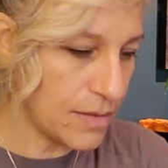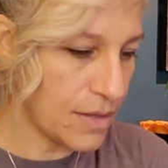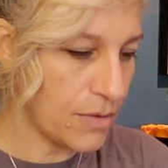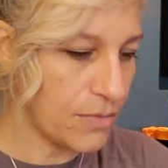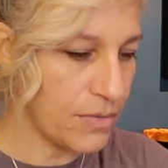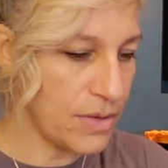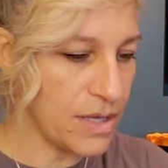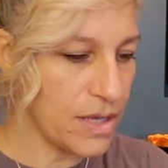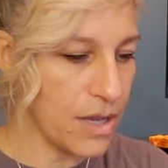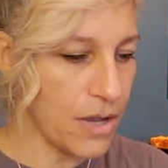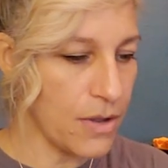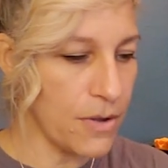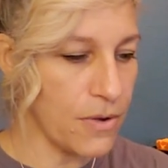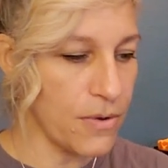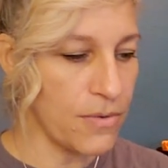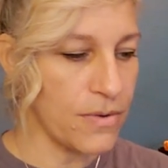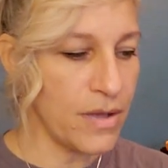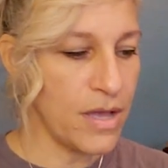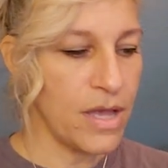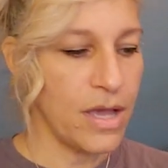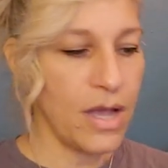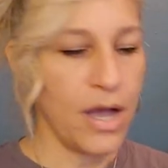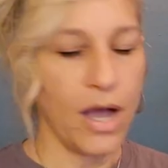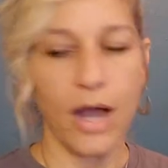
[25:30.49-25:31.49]
There we go.
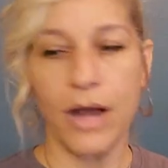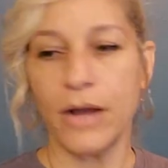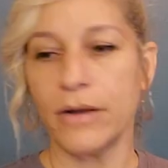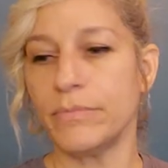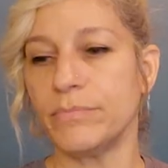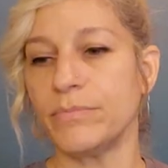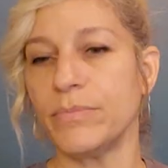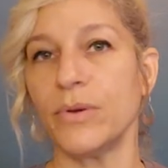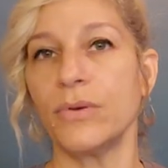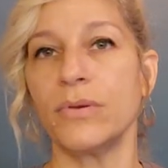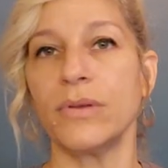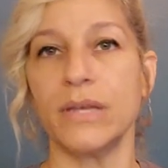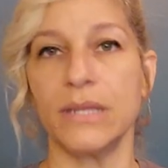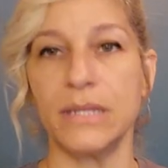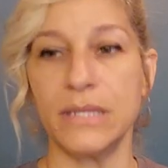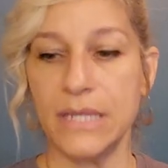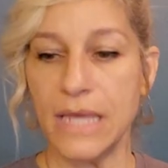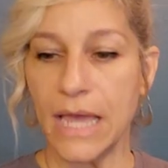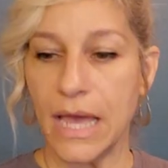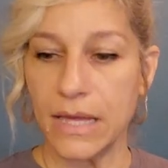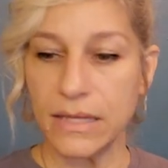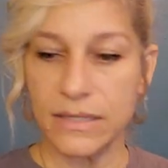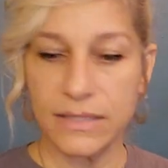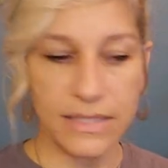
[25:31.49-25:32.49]
Heartbroken.
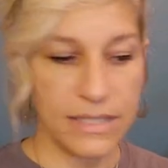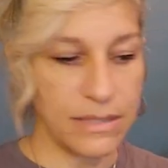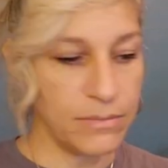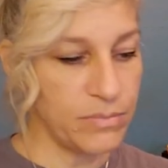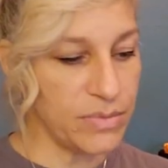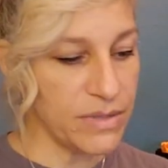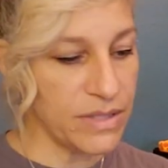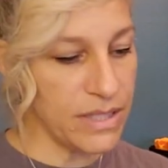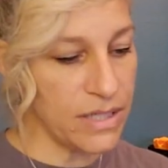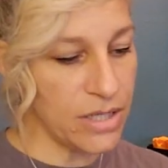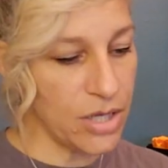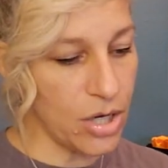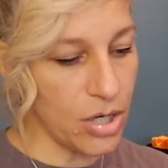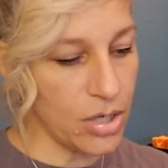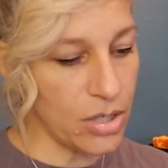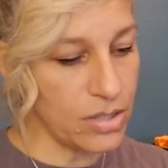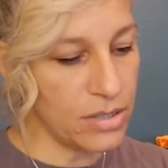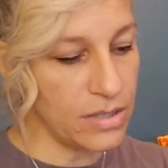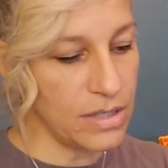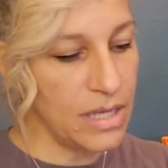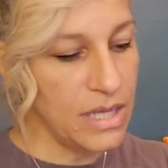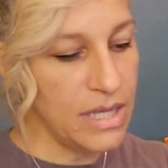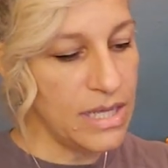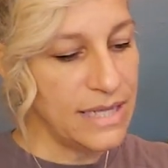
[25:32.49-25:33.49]
Yeah. Deeply
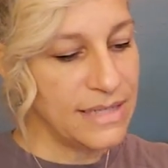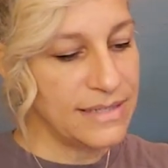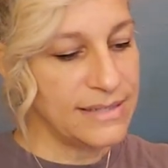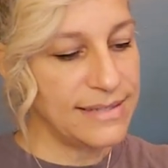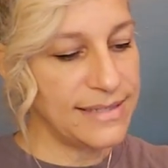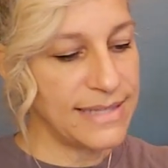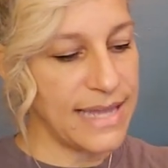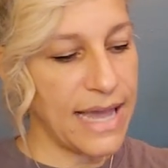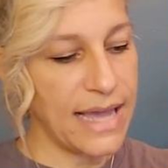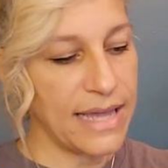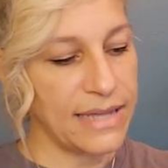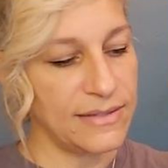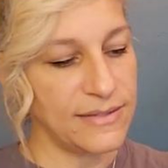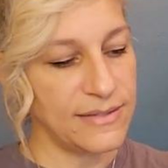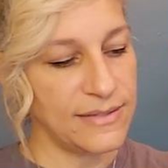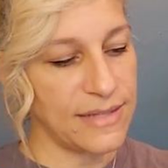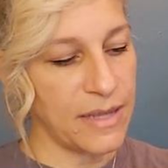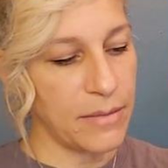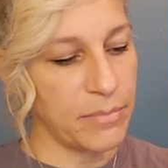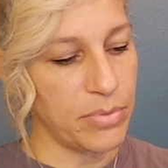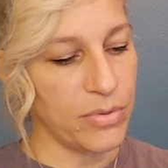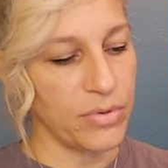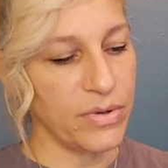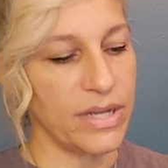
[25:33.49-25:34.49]
hurt, sad,
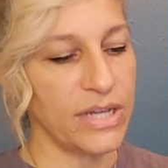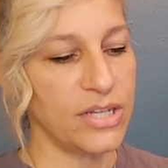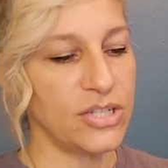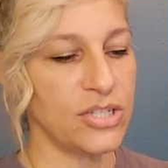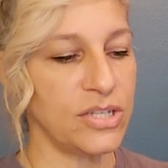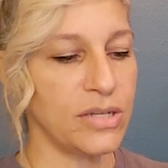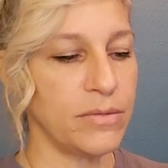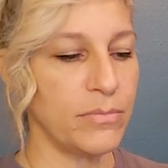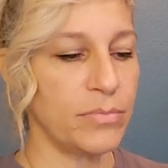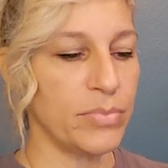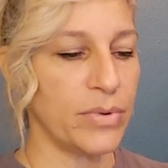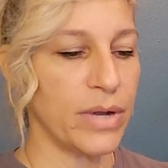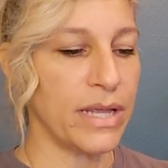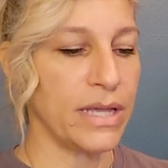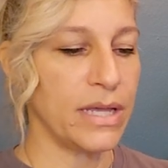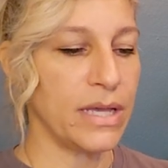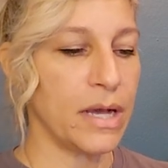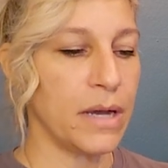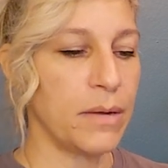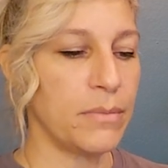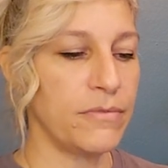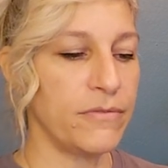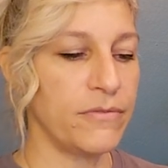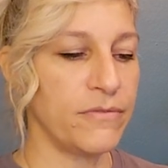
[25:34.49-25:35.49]
separation,
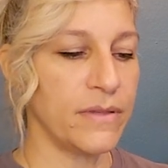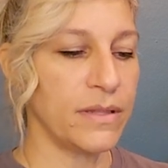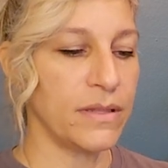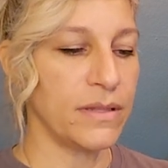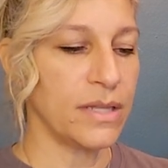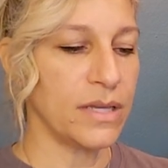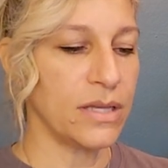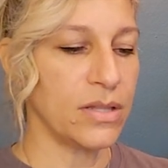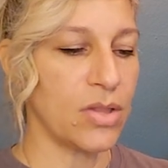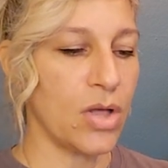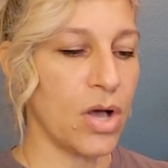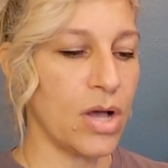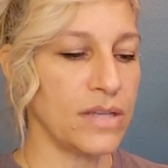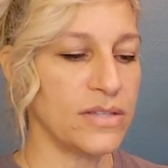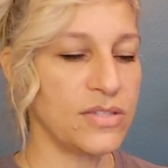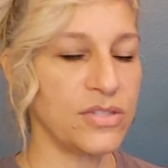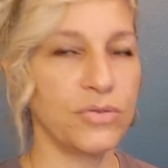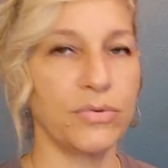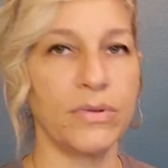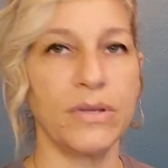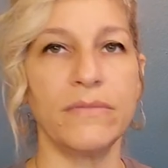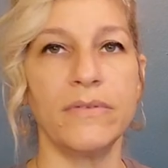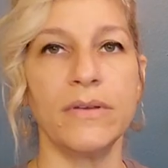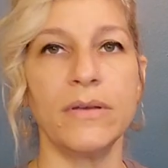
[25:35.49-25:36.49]
breakup, feeling lost,
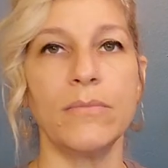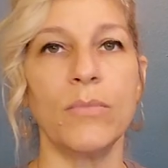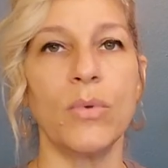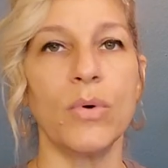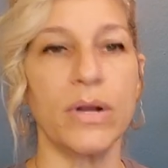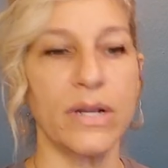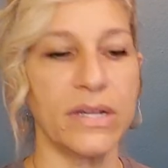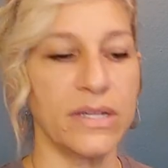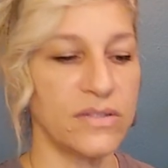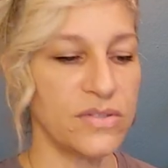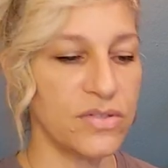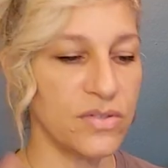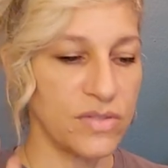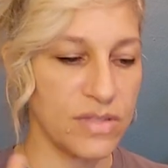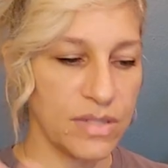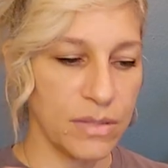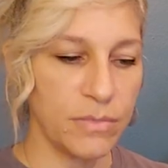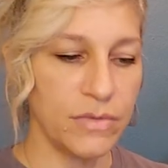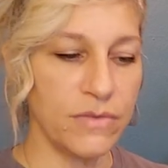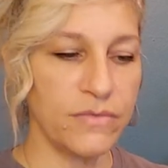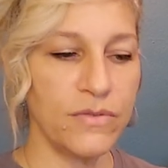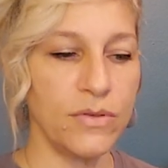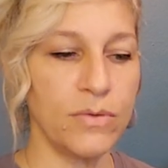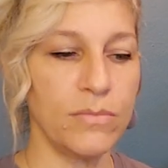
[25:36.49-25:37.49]
grieving, mourning. So
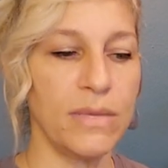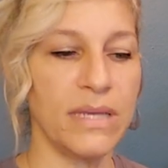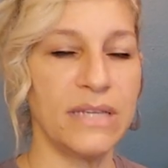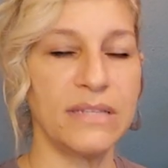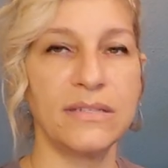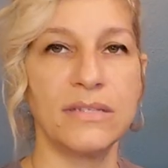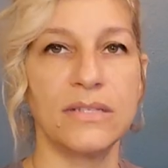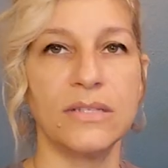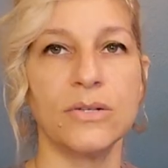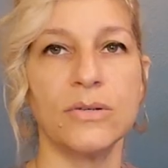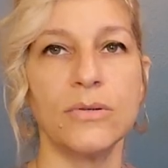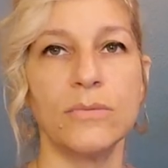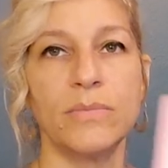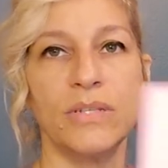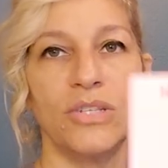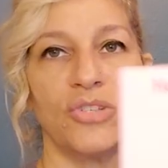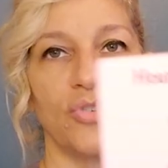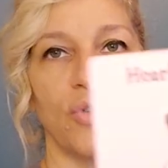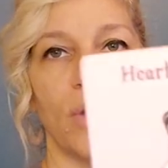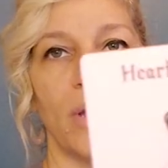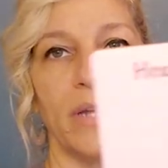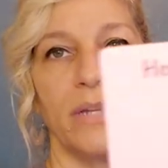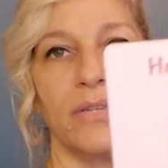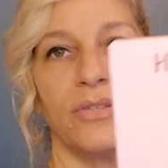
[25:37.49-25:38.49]
some of you may still be
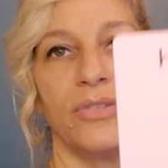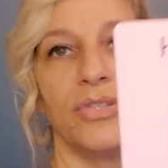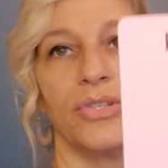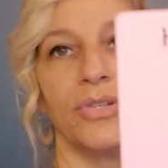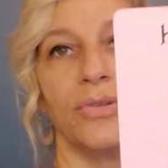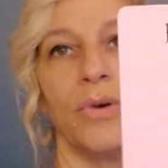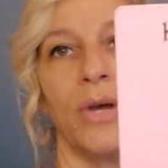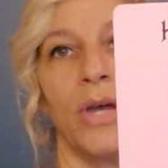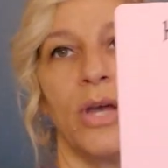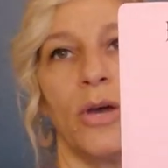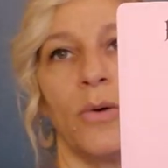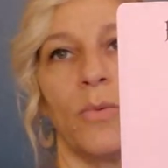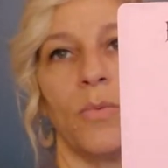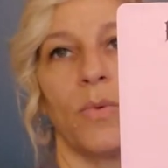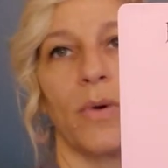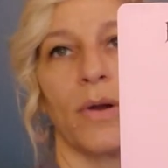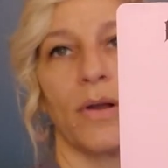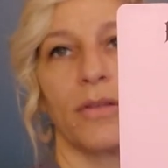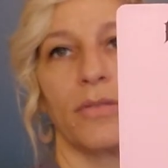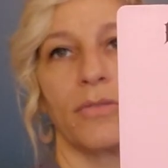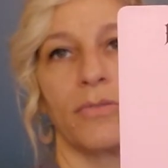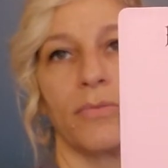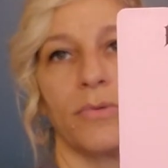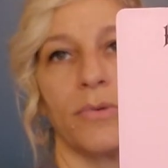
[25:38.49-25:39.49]
trying to
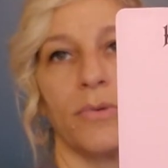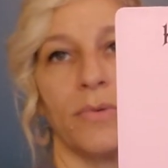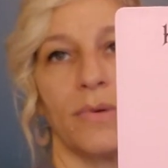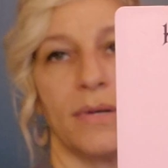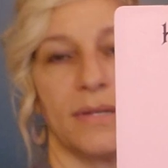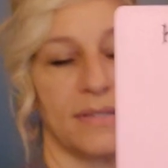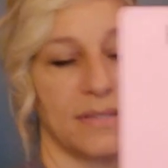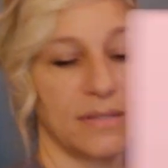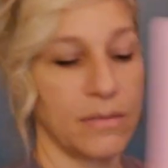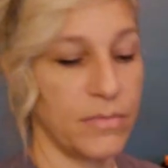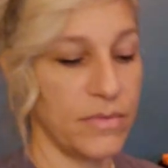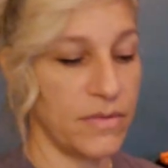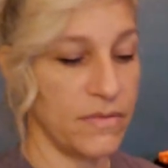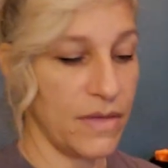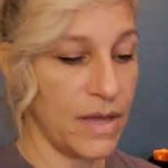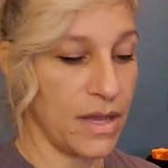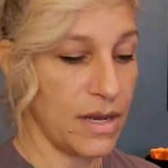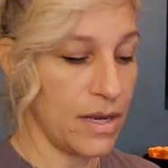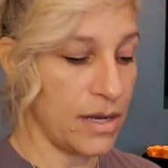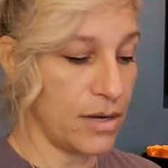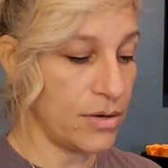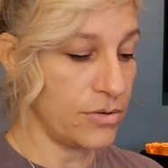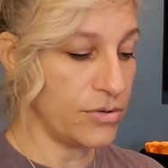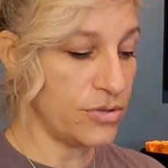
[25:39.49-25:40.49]
work through some of
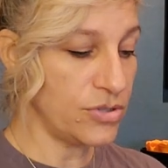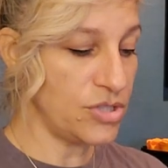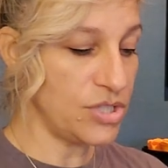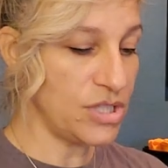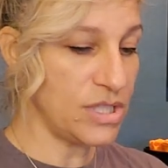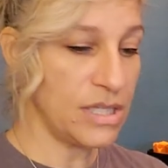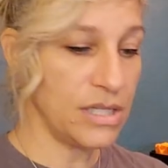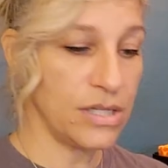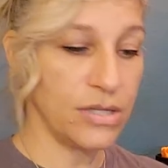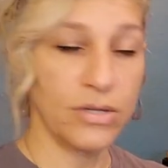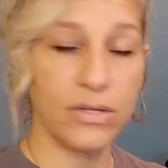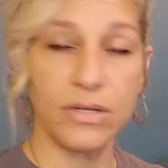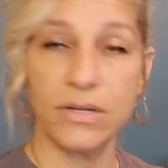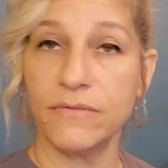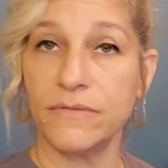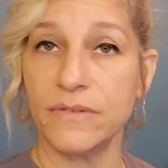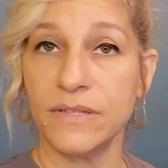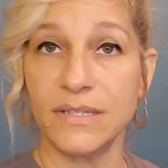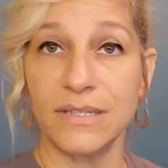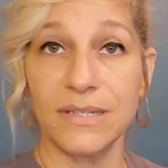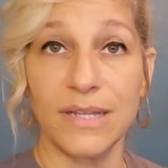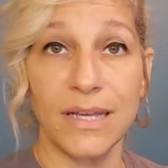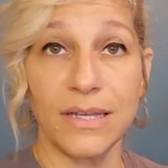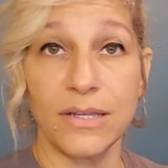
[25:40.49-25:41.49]
that energy here. And if
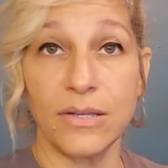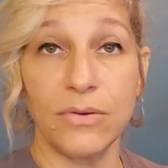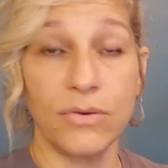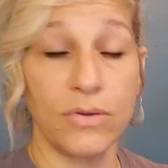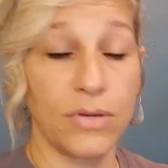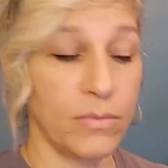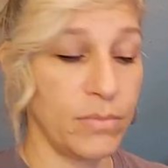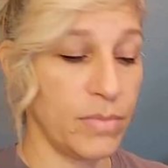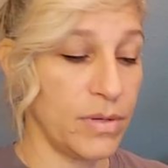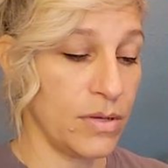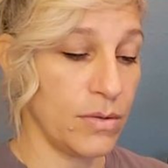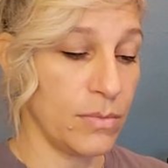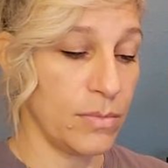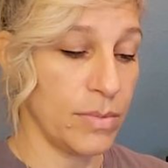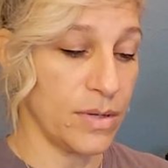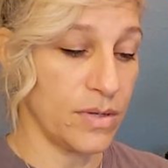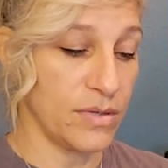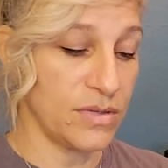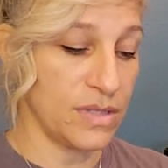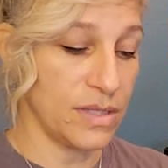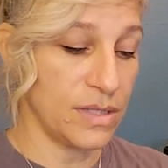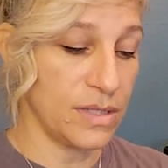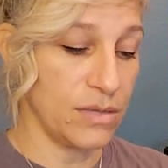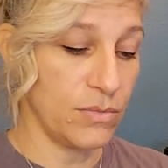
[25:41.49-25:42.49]
it's not you, it could be your
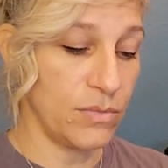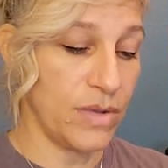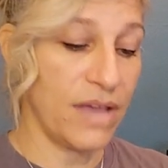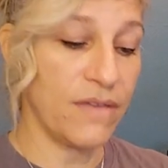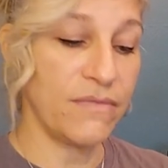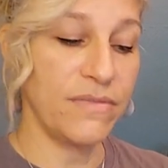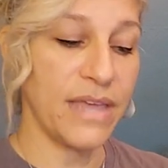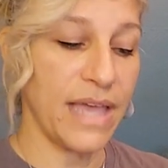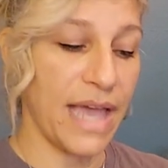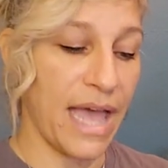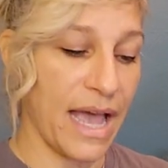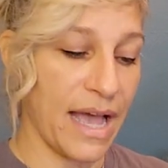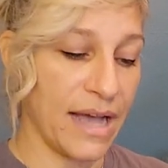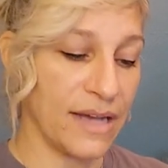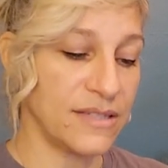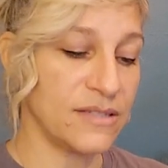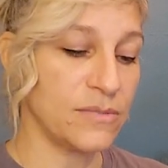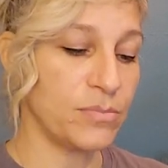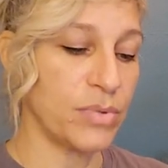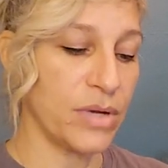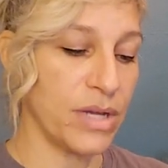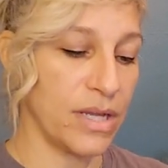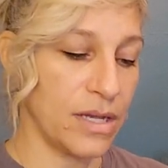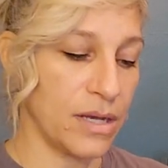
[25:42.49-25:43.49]
person. We have the
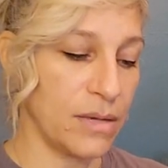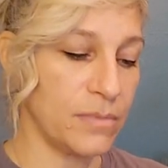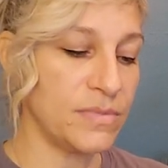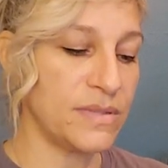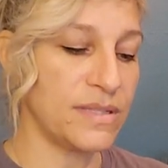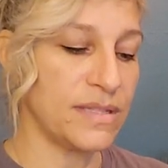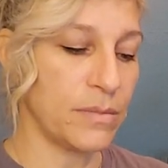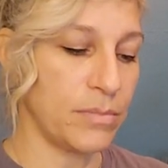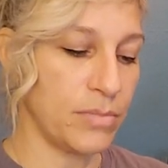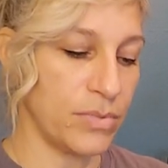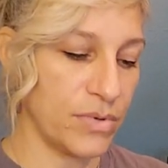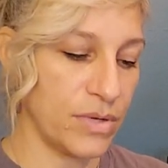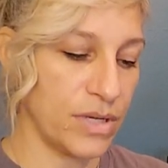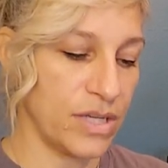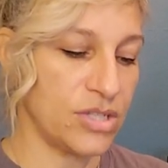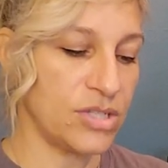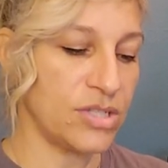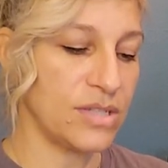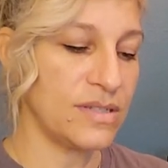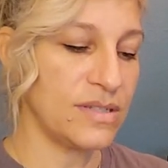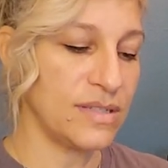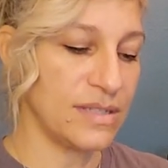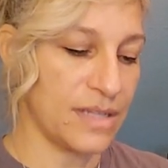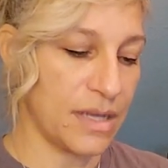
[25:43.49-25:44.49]
axe, breakup,
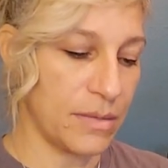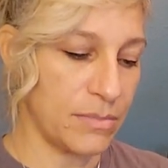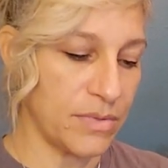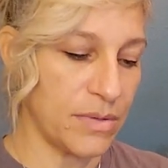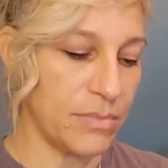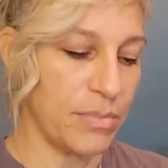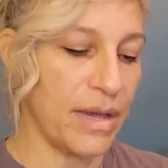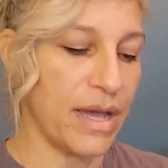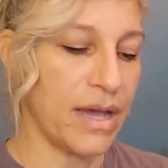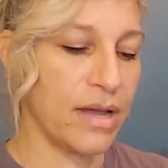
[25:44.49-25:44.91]
separation, stop the